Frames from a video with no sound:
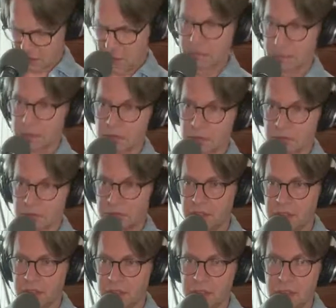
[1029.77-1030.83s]
I've got the
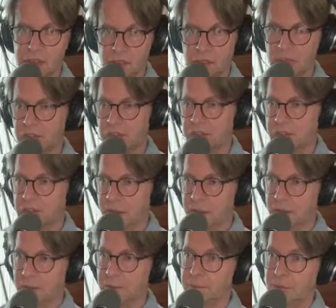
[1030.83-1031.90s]
CD here. I should check it
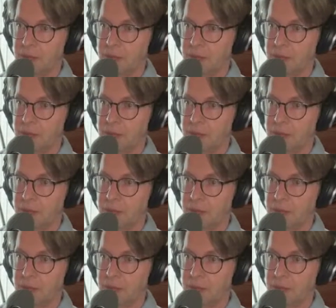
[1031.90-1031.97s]
out.